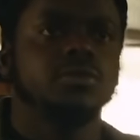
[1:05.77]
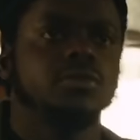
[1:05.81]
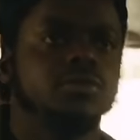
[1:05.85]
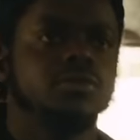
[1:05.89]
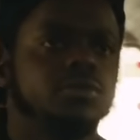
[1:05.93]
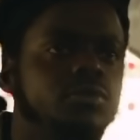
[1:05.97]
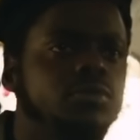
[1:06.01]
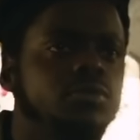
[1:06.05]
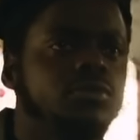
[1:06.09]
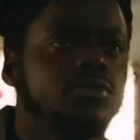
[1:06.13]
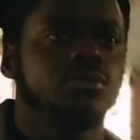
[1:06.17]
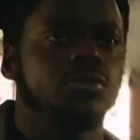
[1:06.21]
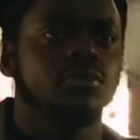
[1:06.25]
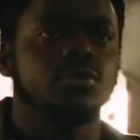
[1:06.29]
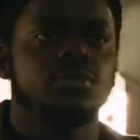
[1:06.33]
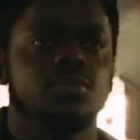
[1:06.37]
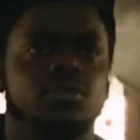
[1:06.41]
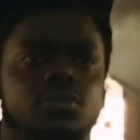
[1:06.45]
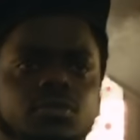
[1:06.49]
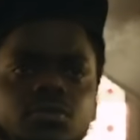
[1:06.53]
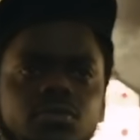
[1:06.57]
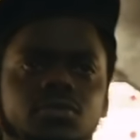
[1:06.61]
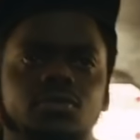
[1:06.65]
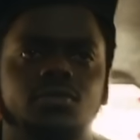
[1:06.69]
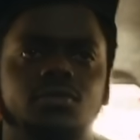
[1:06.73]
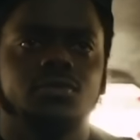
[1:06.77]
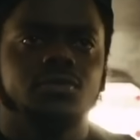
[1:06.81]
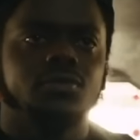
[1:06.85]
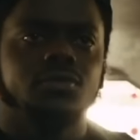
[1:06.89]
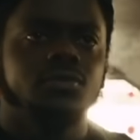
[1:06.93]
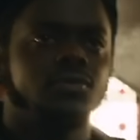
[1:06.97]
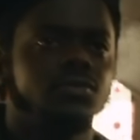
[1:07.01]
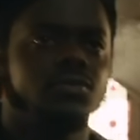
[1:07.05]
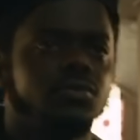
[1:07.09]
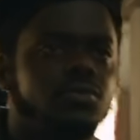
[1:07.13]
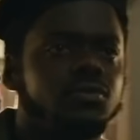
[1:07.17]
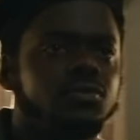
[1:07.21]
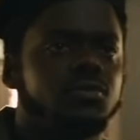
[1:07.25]
was also true in
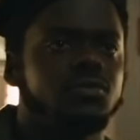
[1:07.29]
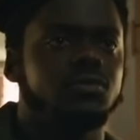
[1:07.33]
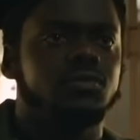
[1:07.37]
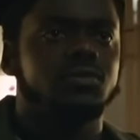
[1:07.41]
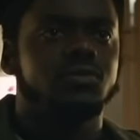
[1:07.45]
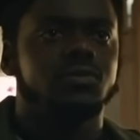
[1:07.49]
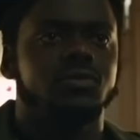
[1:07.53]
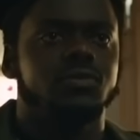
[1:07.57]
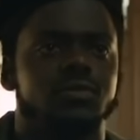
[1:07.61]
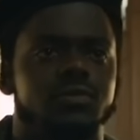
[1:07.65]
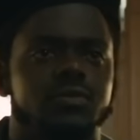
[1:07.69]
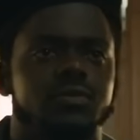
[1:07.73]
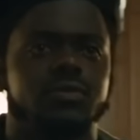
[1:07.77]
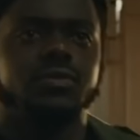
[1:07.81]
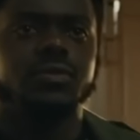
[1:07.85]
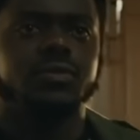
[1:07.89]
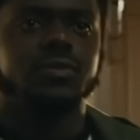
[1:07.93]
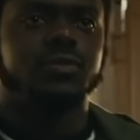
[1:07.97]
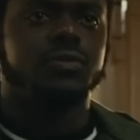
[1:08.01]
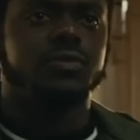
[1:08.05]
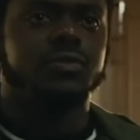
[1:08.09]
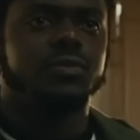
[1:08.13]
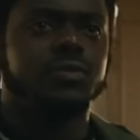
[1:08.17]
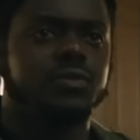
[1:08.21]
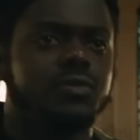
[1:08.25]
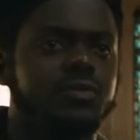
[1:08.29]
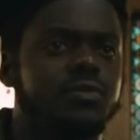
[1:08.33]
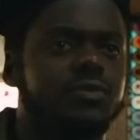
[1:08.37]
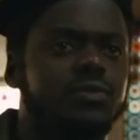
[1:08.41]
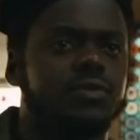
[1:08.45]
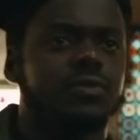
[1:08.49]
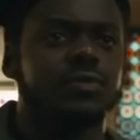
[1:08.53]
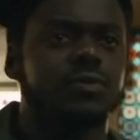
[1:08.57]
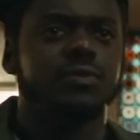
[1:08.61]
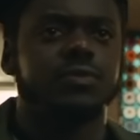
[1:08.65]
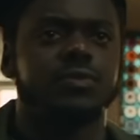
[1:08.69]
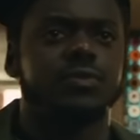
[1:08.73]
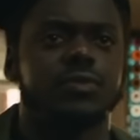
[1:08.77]
2021's
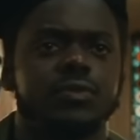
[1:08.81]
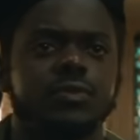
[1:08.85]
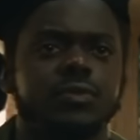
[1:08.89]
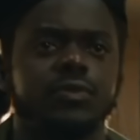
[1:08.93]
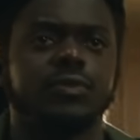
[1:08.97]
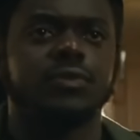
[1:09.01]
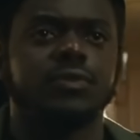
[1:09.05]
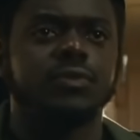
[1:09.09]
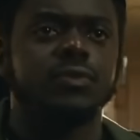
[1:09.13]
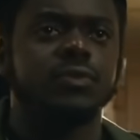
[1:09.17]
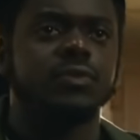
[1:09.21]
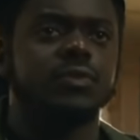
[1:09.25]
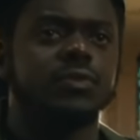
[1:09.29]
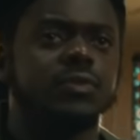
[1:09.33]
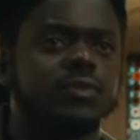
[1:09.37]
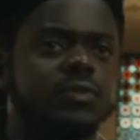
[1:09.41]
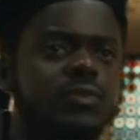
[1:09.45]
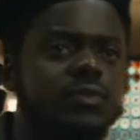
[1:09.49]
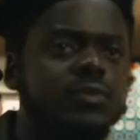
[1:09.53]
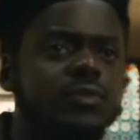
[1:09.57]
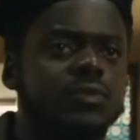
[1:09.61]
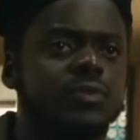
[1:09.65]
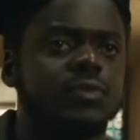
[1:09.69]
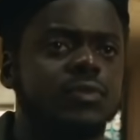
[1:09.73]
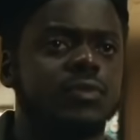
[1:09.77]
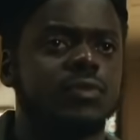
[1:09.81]
Judas and the Black Messiah.